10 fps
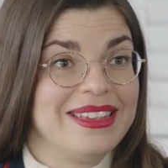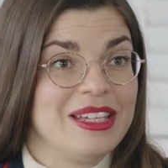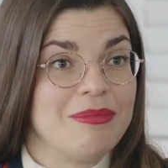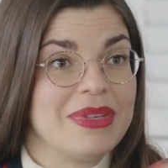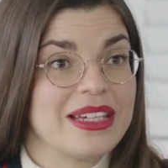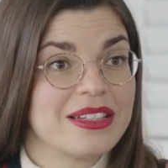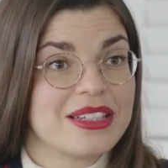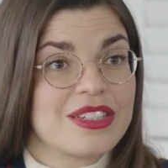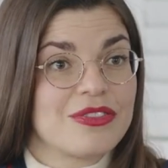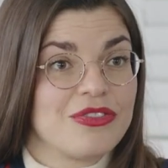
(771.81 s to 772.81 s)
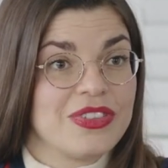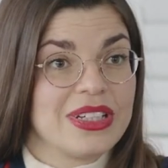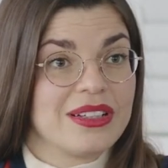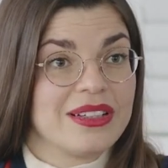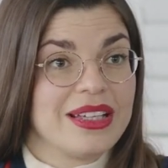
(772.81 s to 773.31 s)
they make us
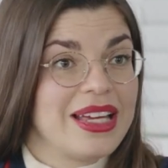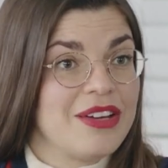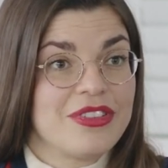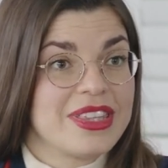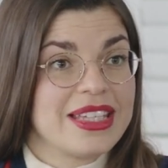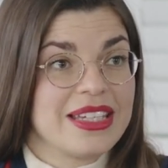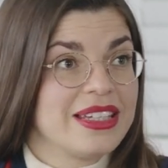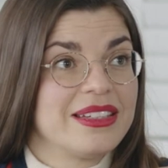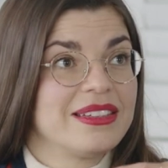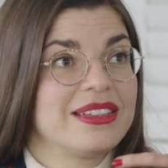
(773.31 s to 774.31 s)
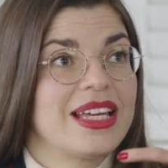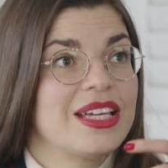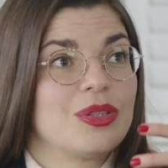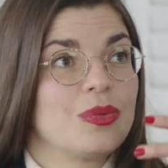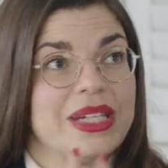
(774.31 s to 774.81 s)
feel everything
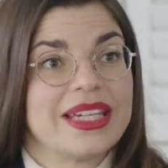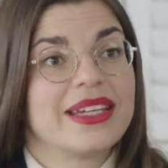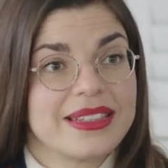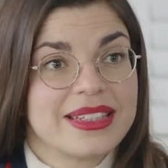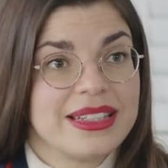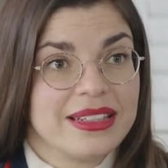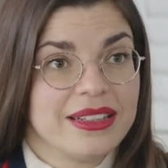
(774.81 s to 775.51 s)
that we can't see.